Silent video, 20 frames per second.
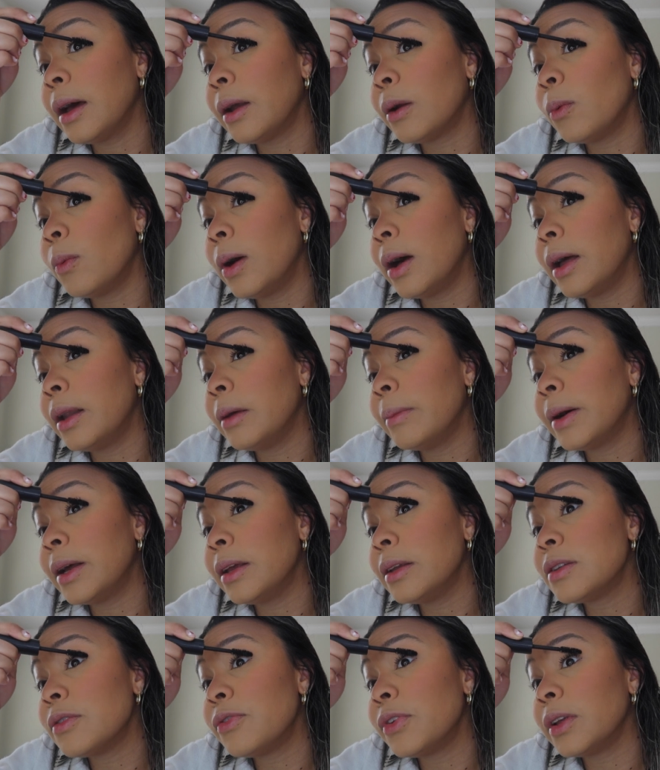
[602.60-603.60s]
I don't want
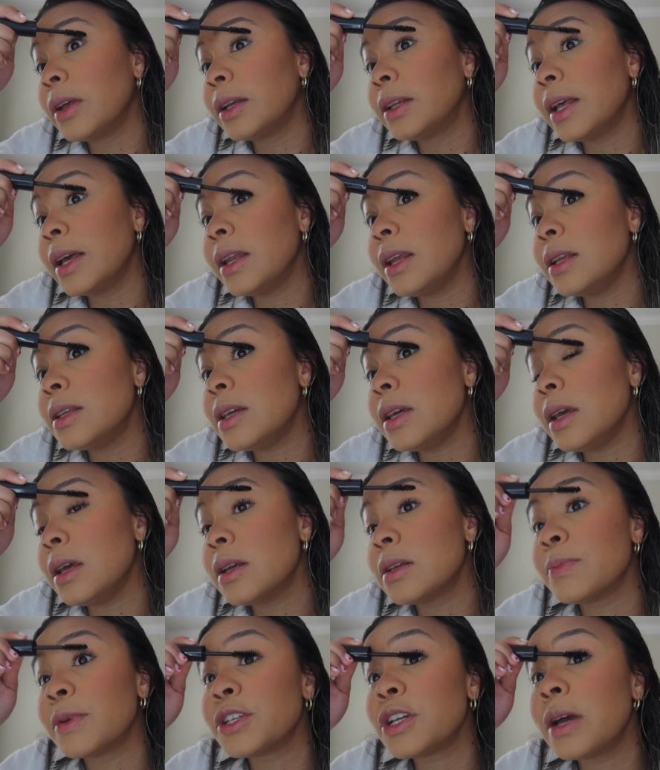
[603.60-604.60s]
anybody to feel like they need to
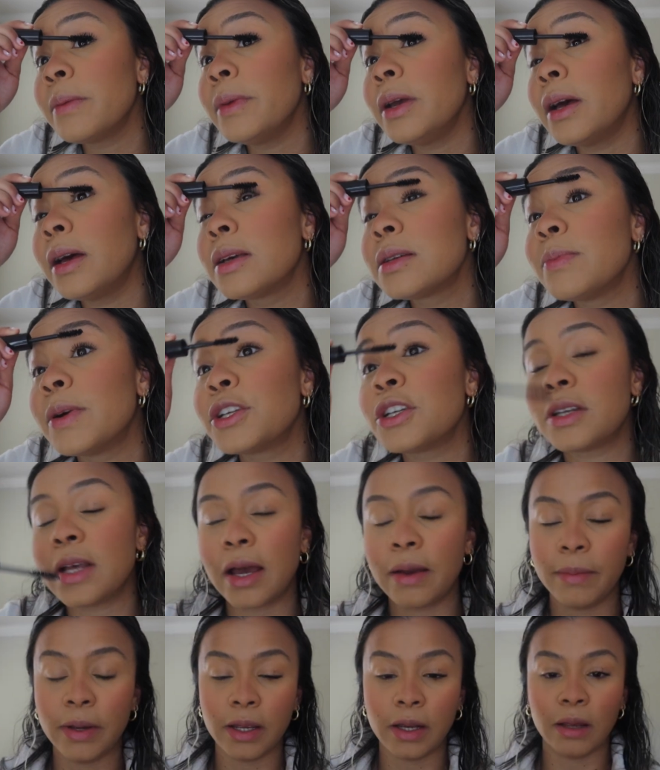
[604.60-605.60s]
eat as much as
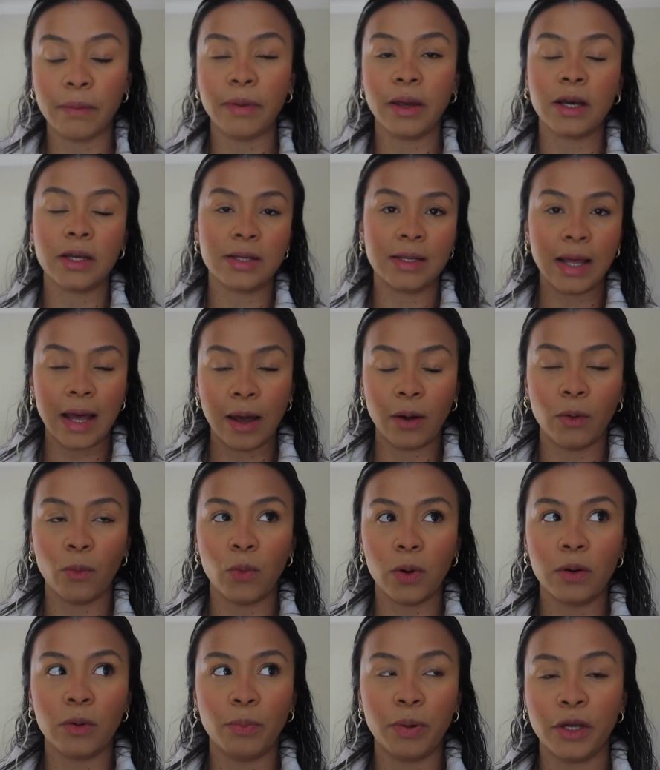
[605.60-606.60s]
I'm eating, because
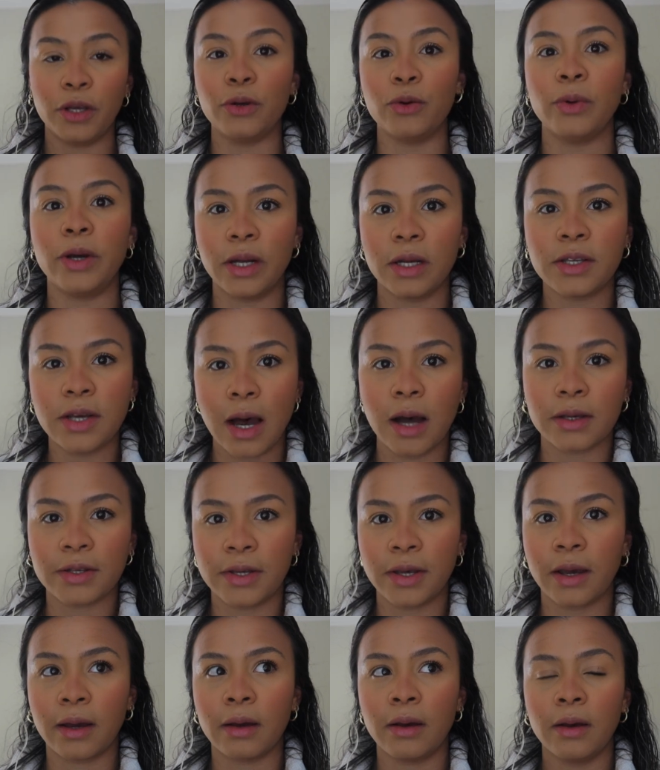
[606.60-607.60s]
that will put you in a
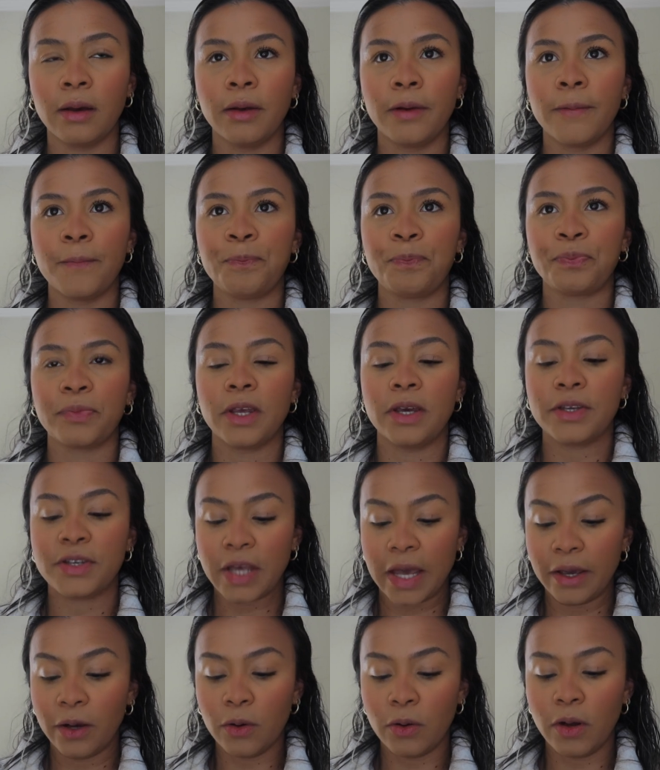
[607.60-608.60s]
toxic
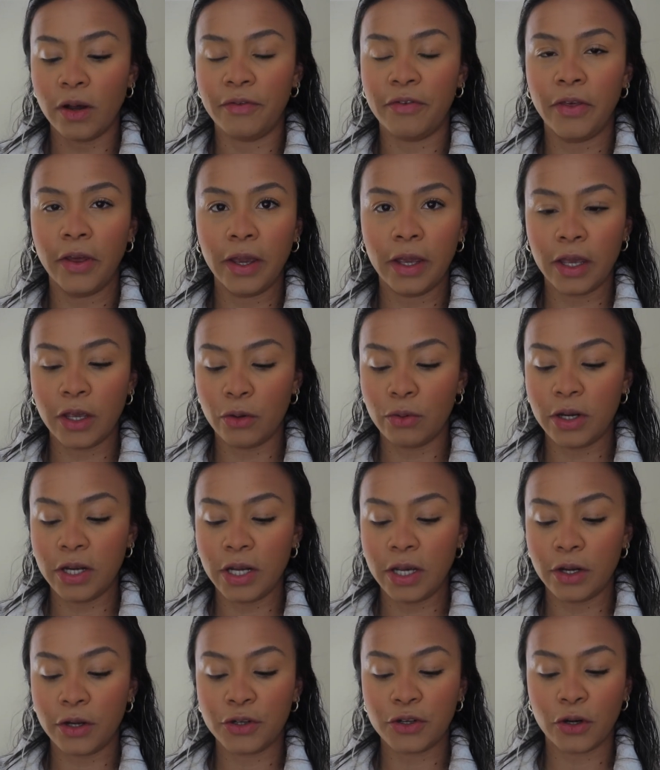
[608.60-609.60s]
cycle of thinking you need
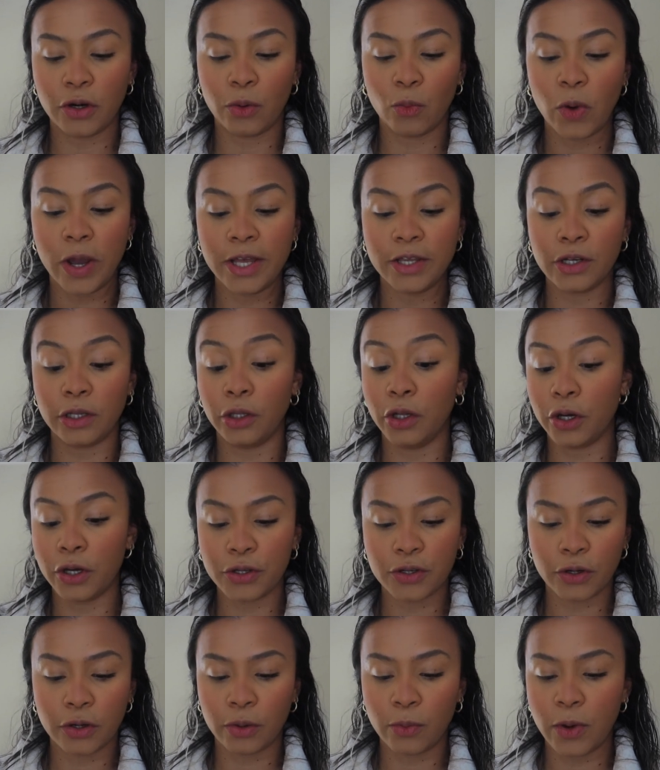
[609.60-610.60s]
to eat a certain way to look
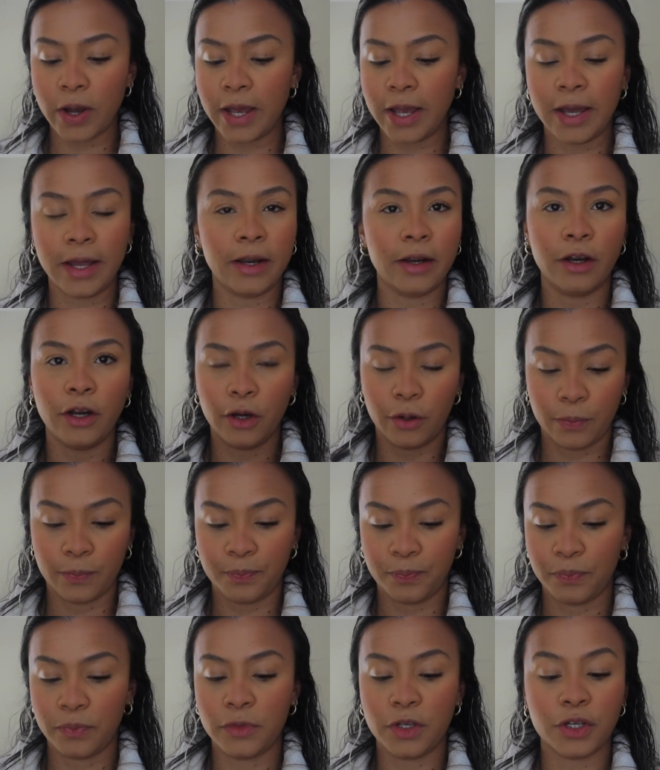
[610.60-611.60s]
a certain way. And no,
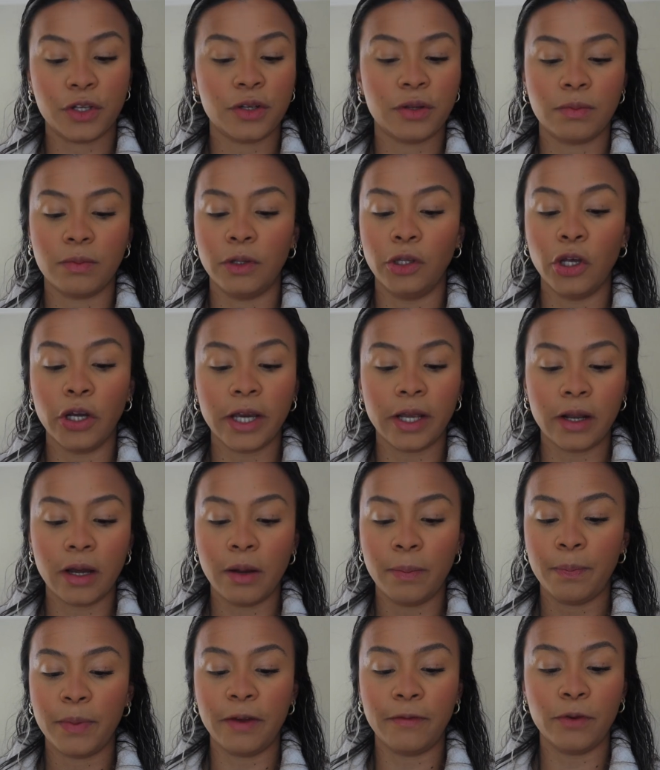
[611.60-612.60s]
just look it
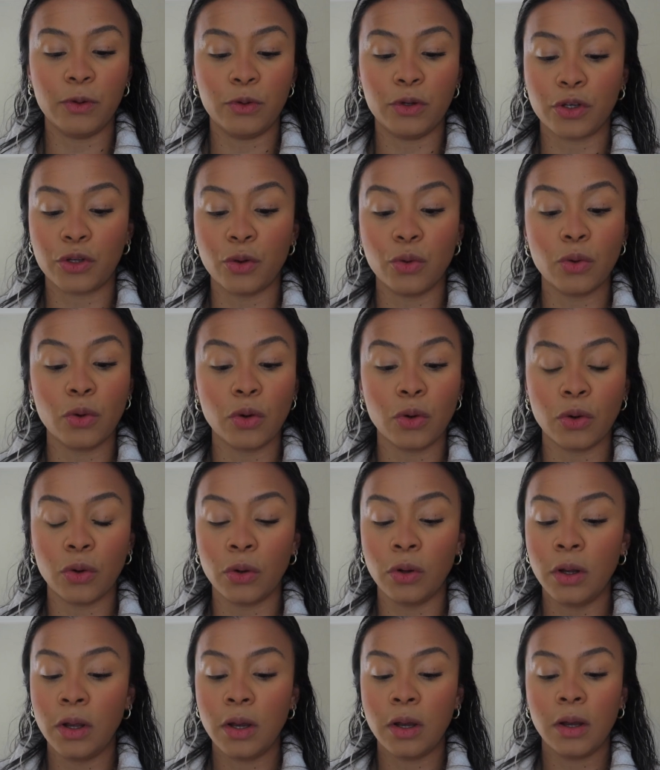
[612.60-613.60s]
up. If you just
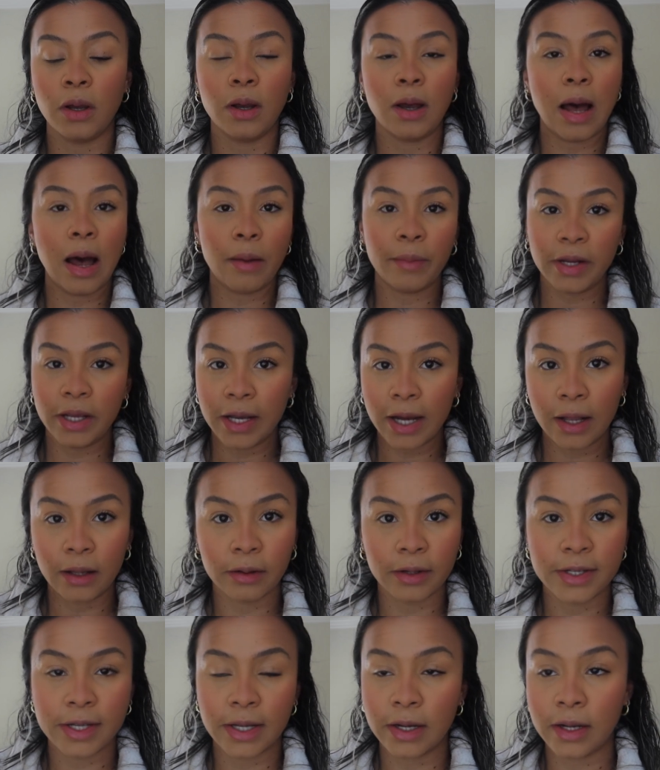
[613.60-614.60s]
Google how many
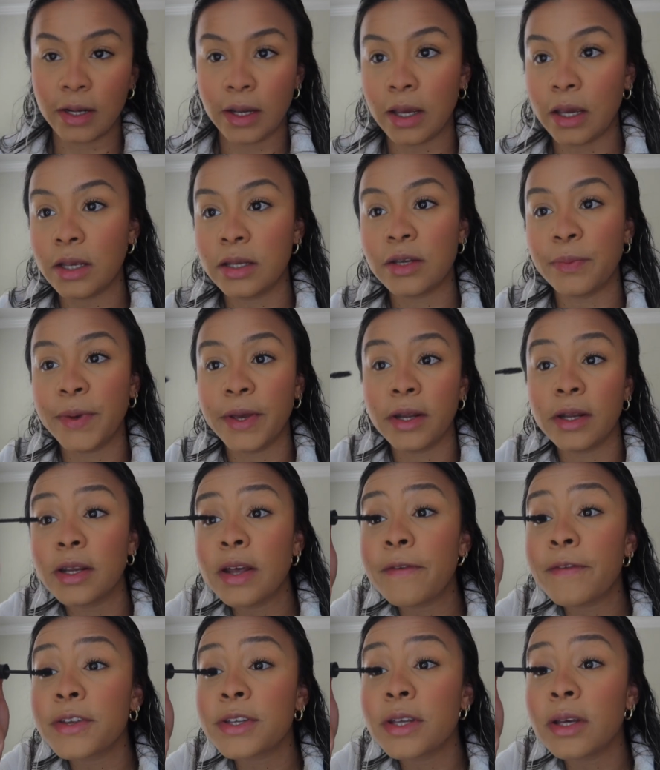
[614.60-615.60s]
calories I need to eat to be in a
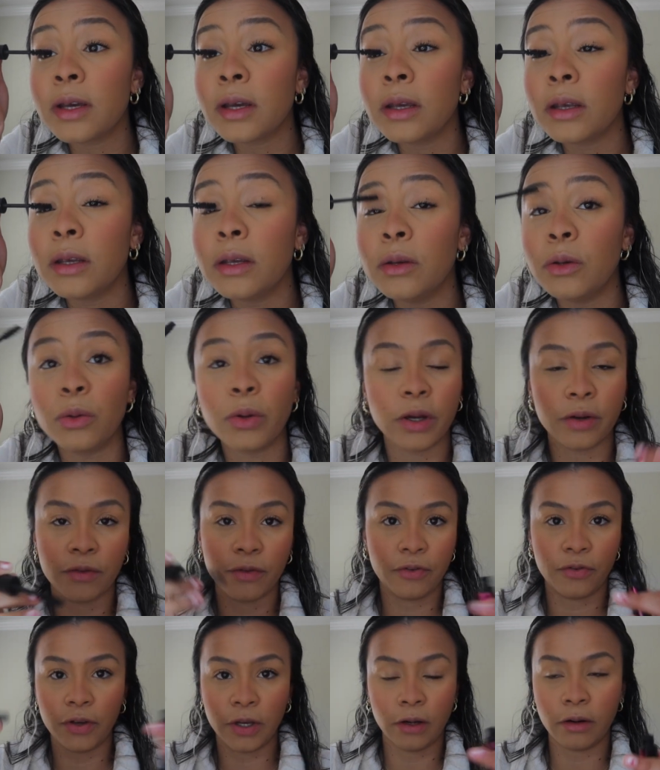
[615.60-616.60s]
deficit, you can
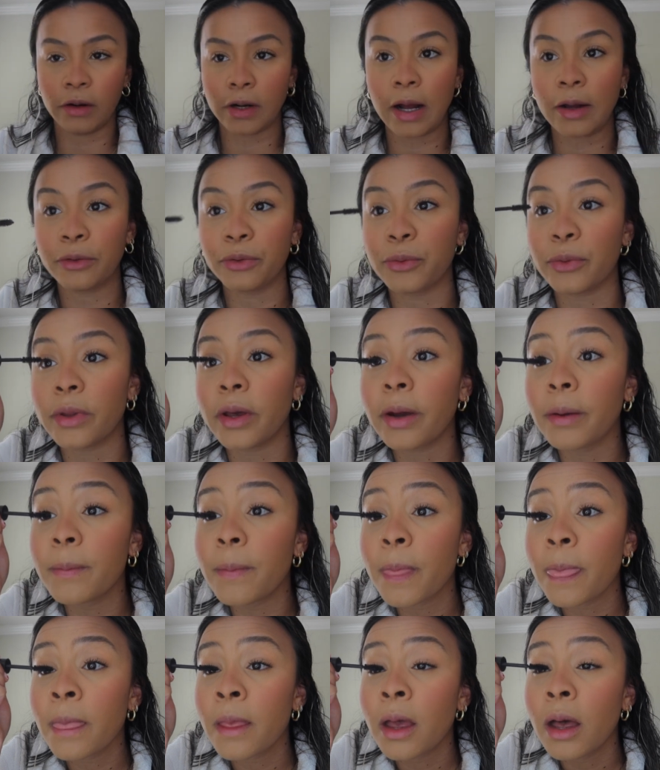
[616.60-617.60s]
figure it out through there.